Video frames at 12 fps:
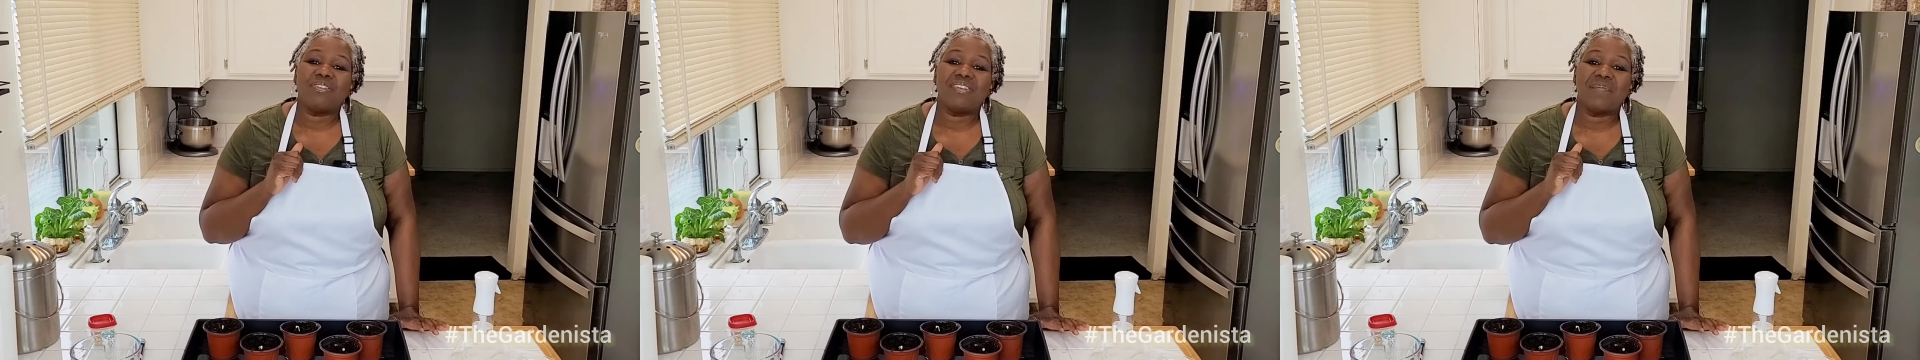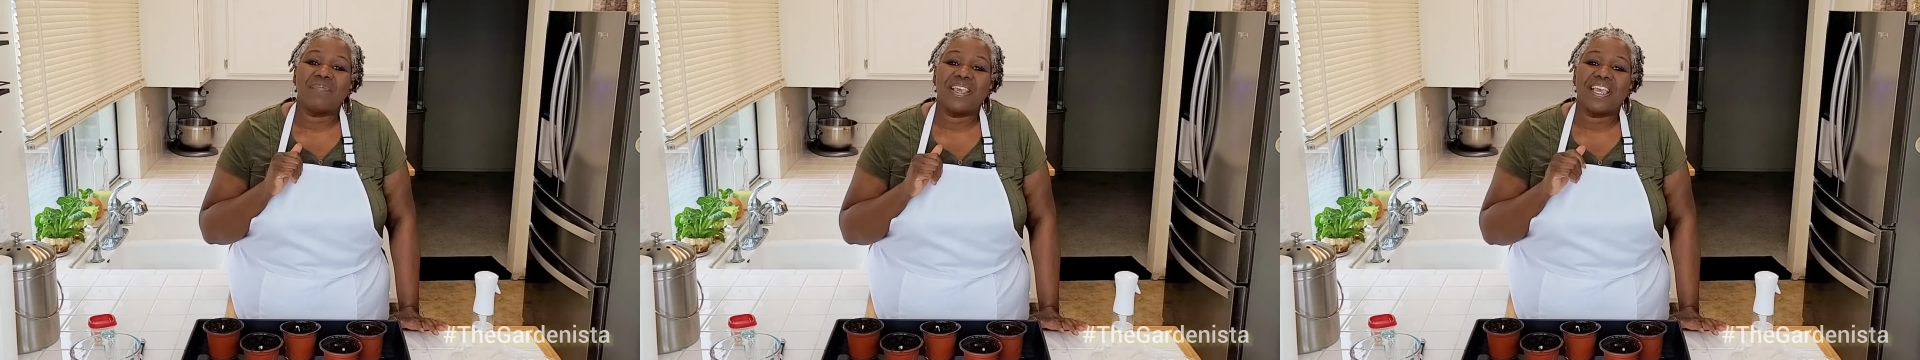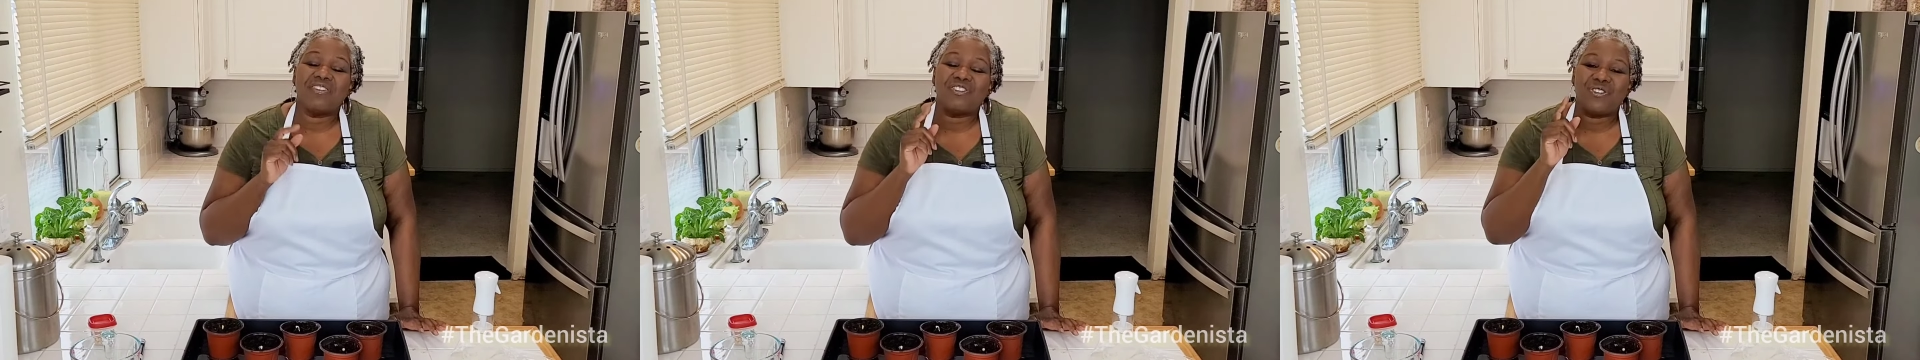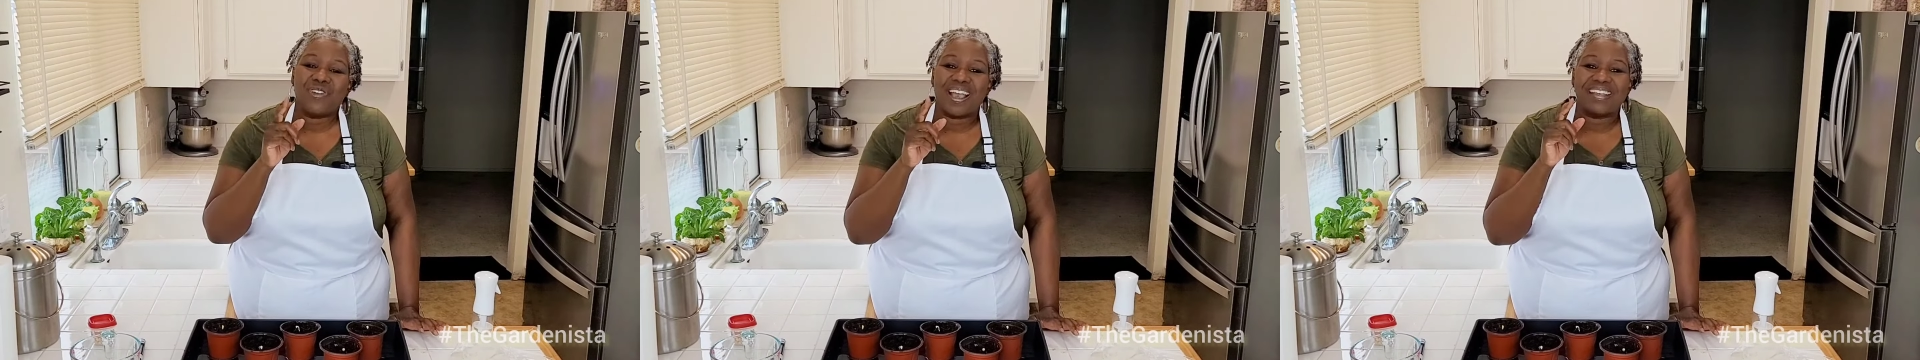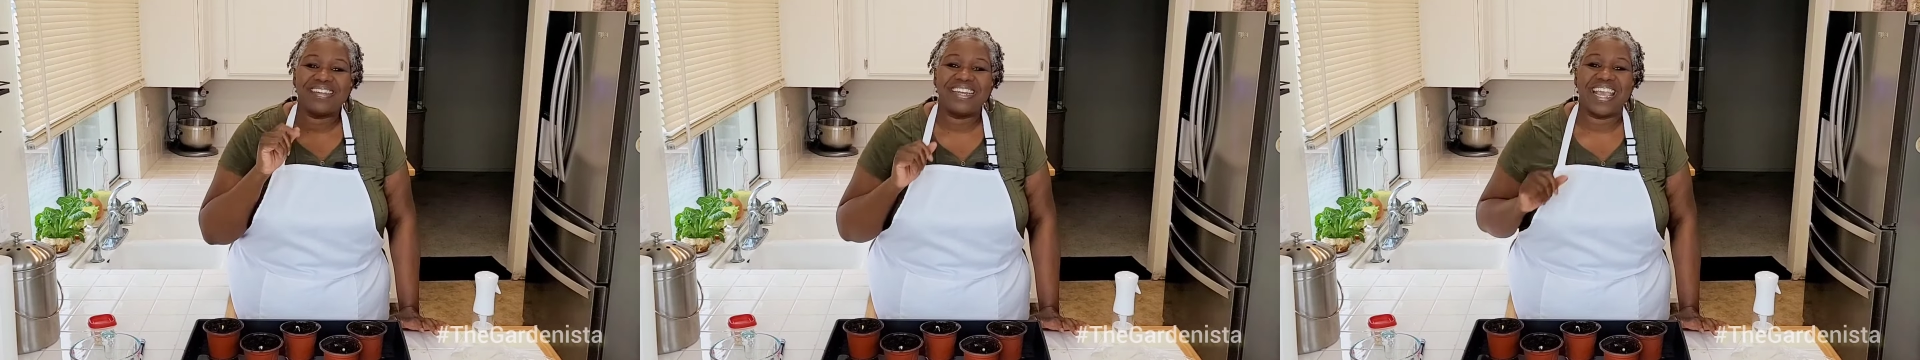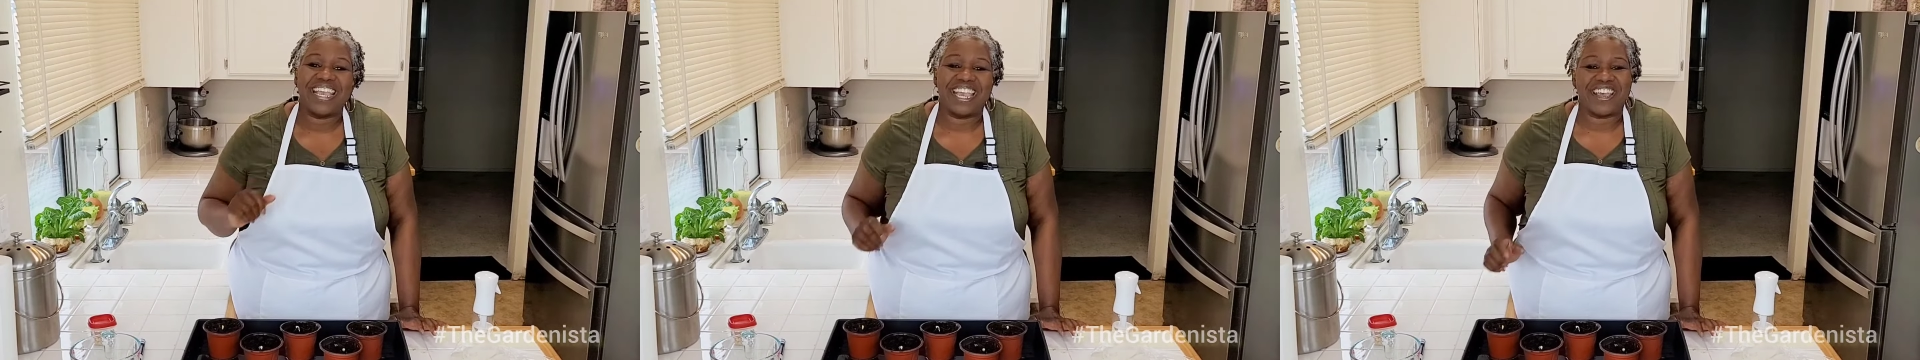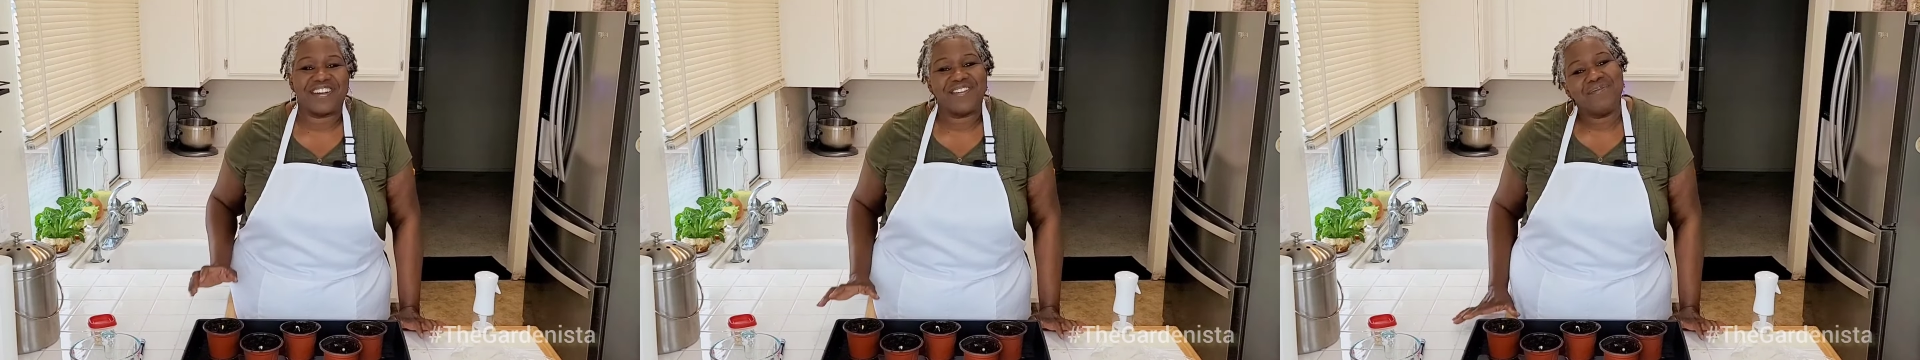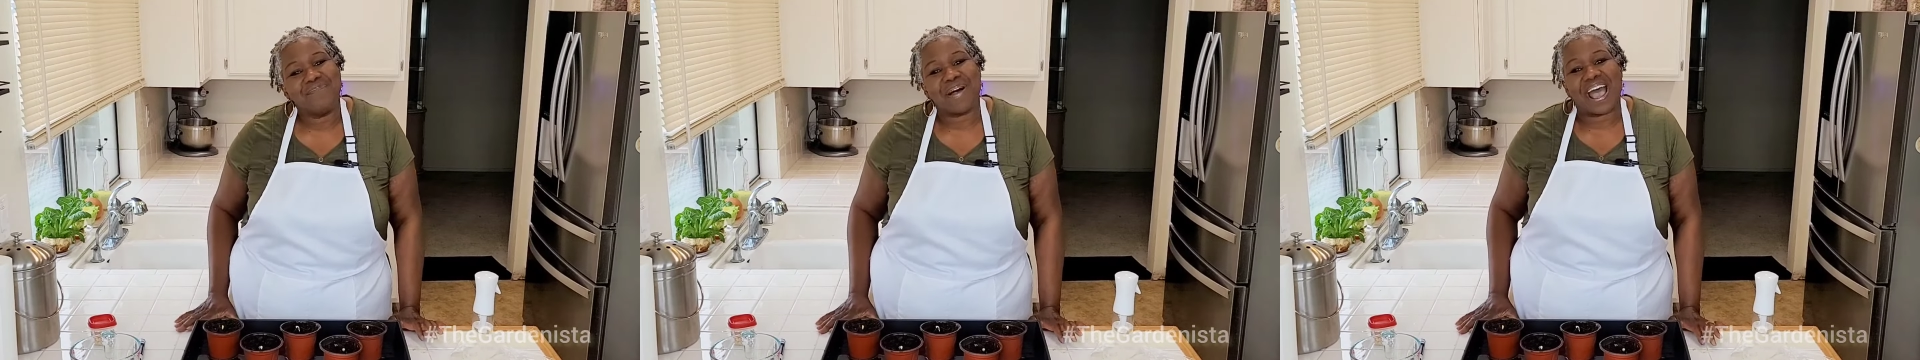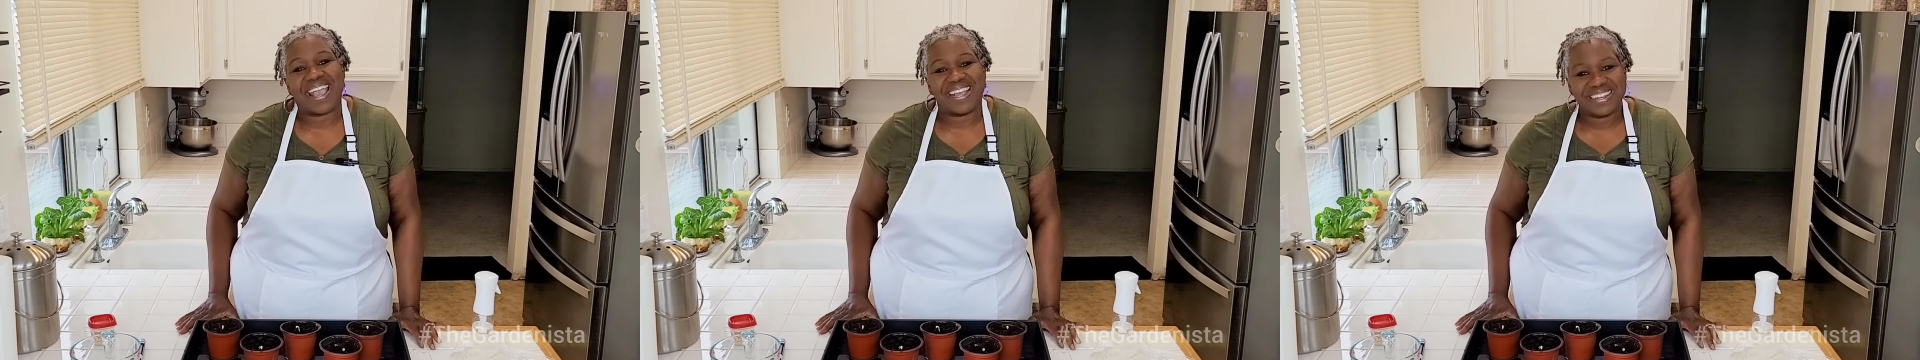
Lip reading: something else, you guys take care. Bye.